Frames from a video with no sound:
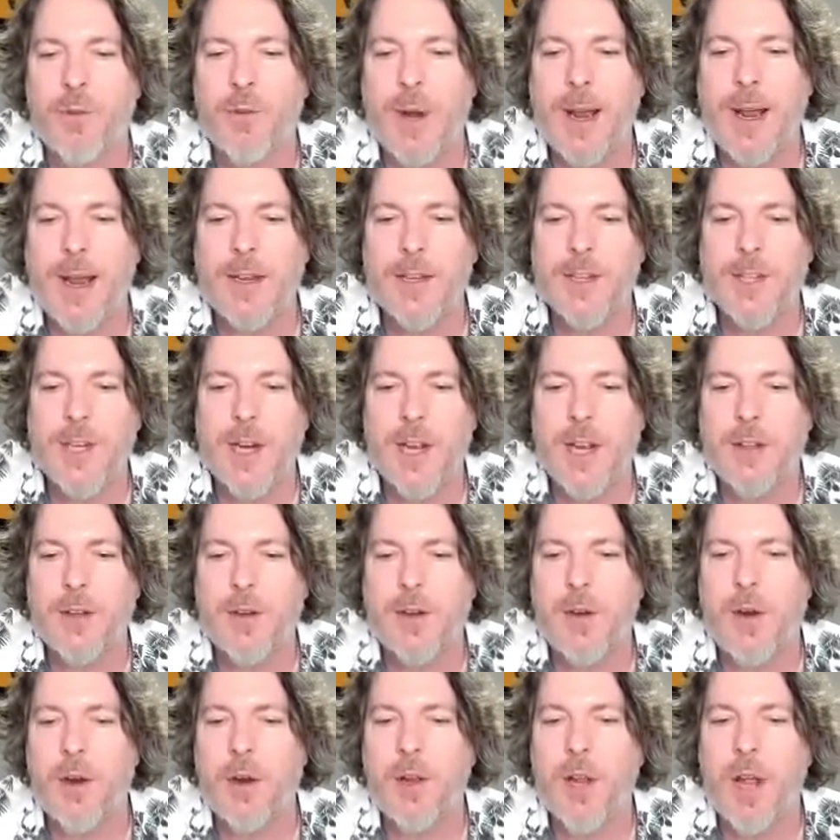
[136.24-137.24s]
Friends, yet
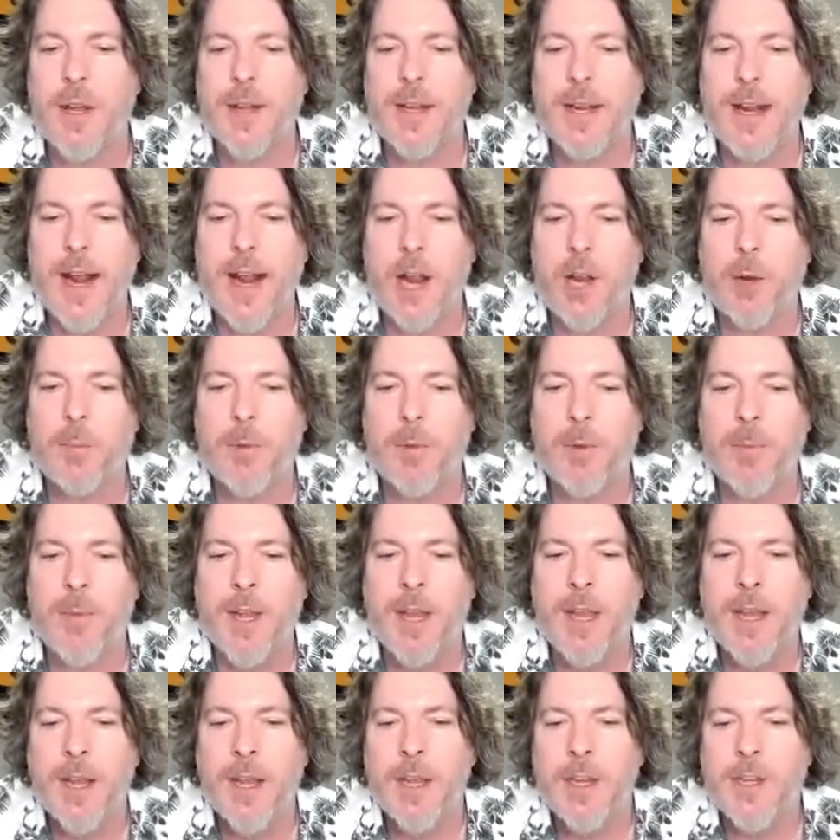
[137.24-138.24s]
they're all on the album
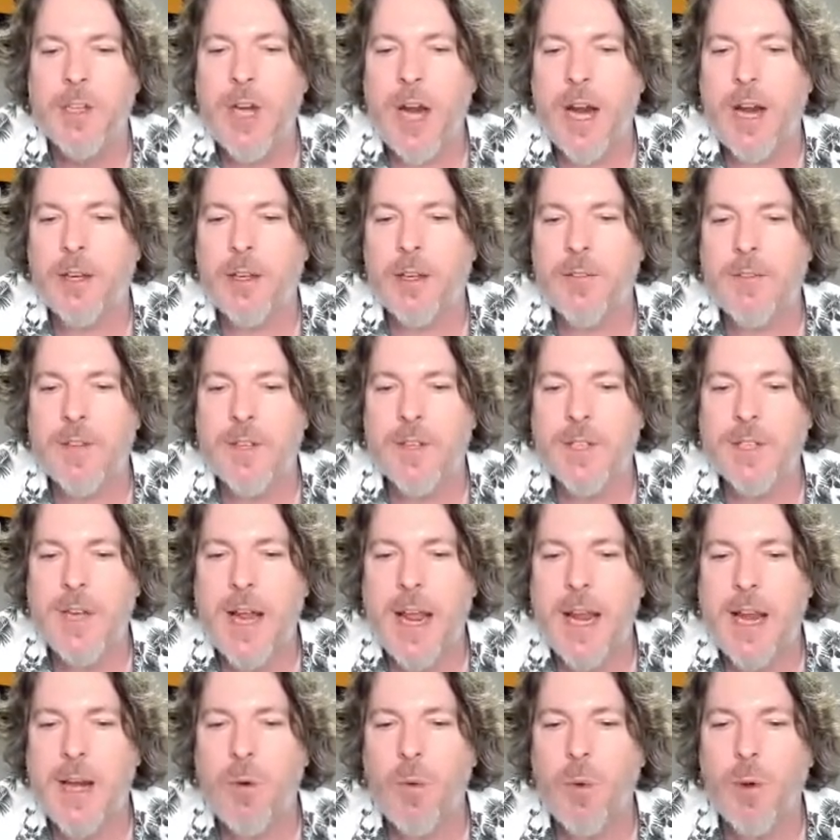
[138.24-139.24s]
Child of the
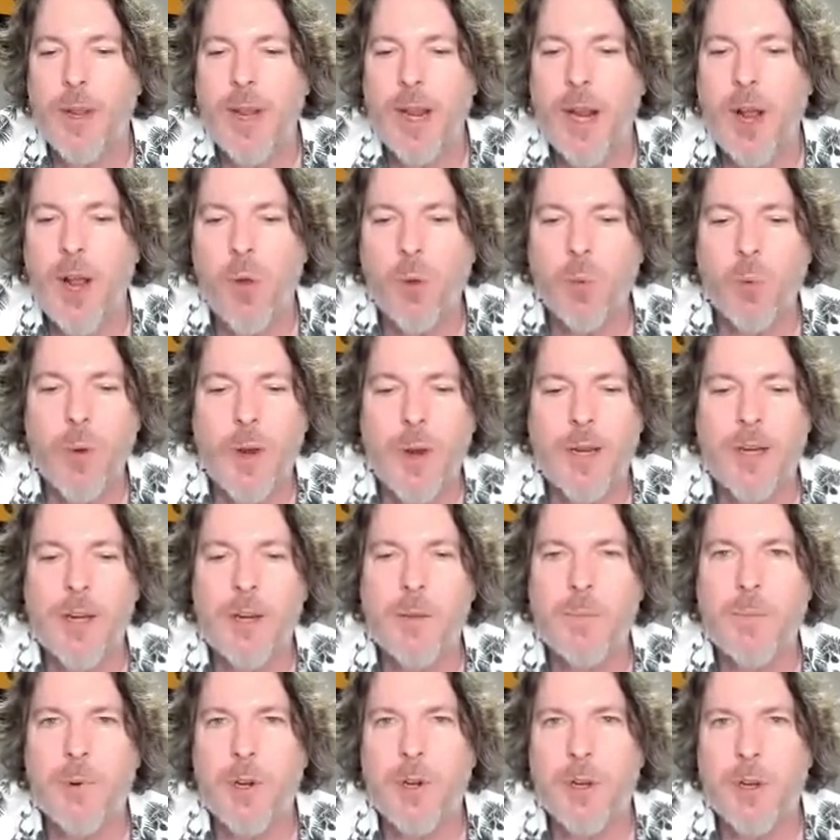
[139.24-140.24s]
State. Were they all written
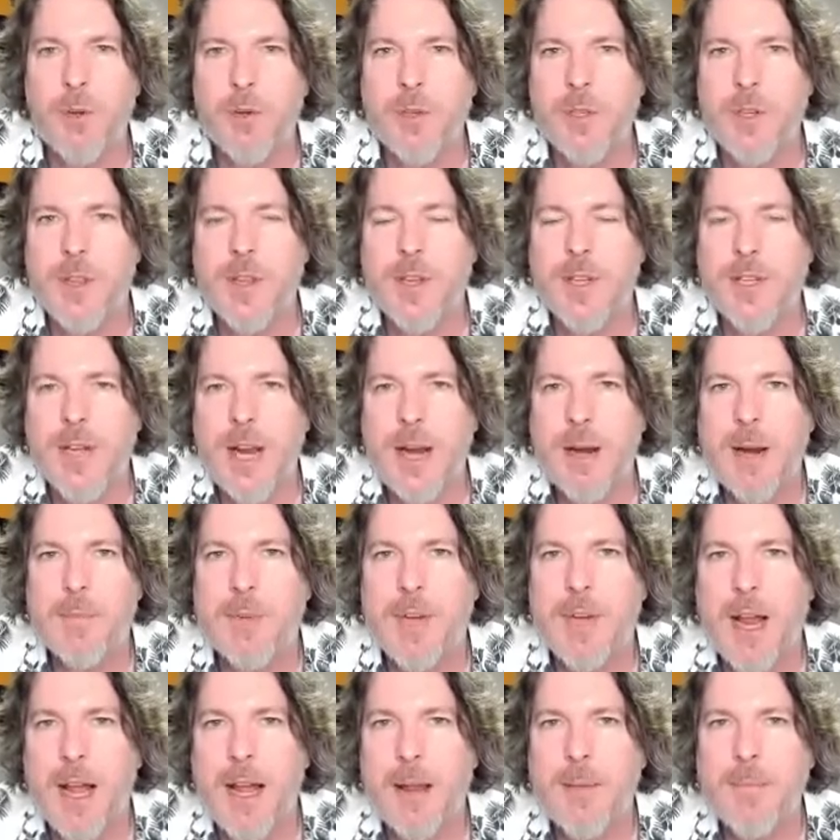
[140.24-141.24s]
and produced at the same
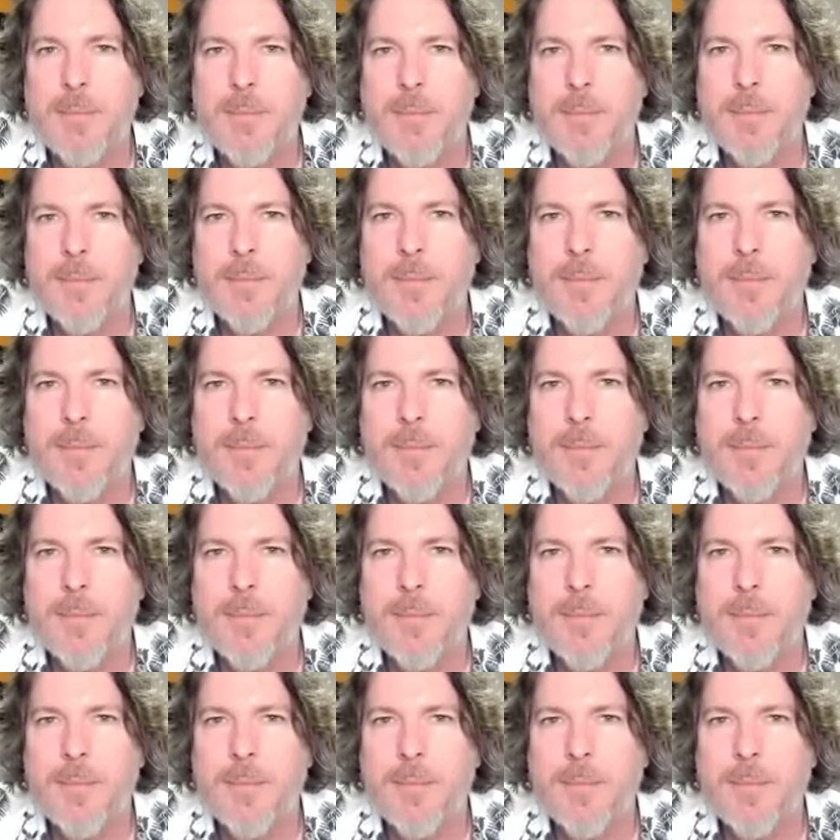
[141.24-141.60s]
time?